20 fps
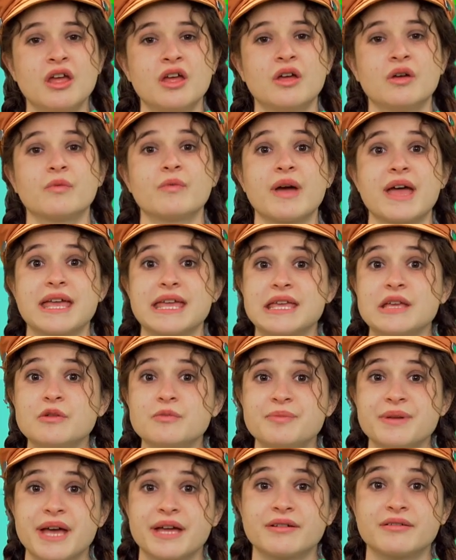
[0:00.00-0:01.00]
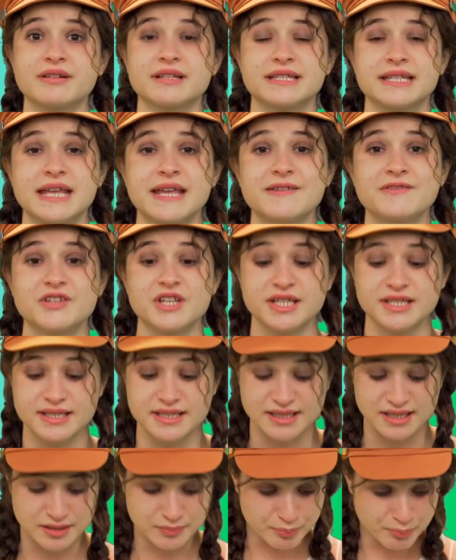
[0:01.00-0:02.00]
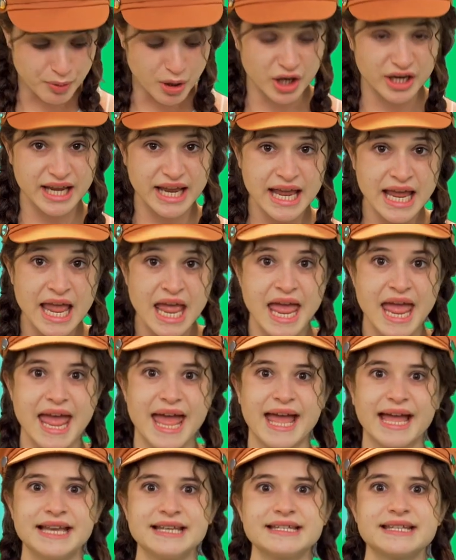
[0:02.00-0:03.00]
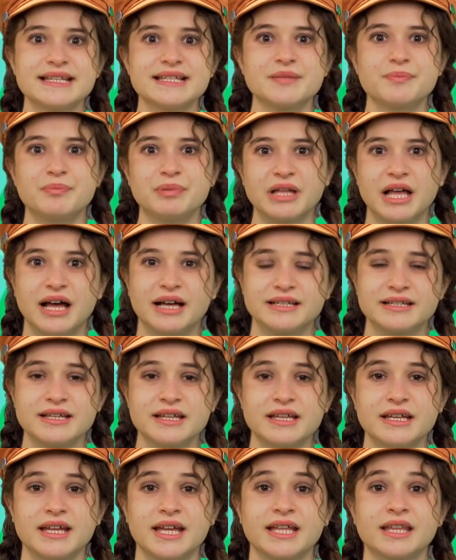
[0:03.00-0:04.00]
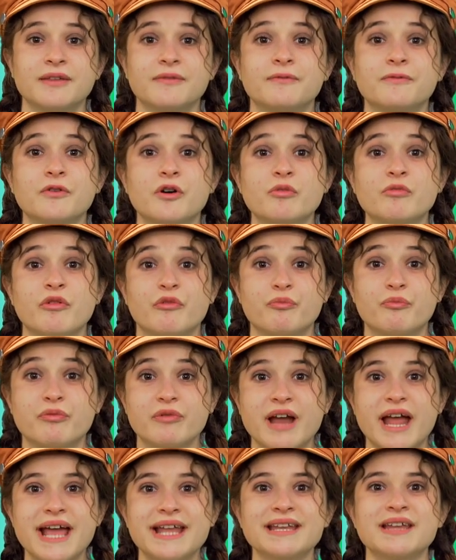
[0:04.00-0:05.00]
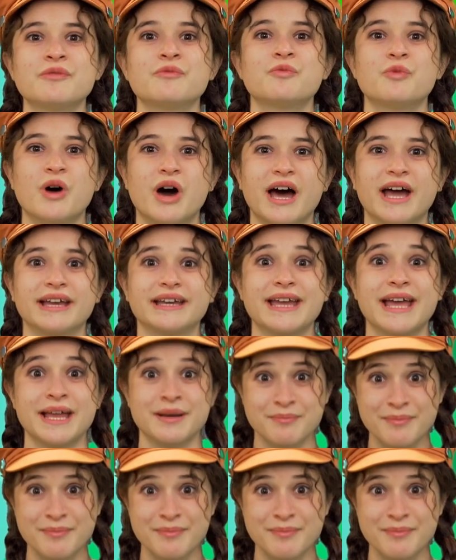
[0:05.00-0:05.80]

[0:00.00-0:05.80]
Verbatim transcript: where he would be able to receive Jesus' body and his blood in the form of bread and wine at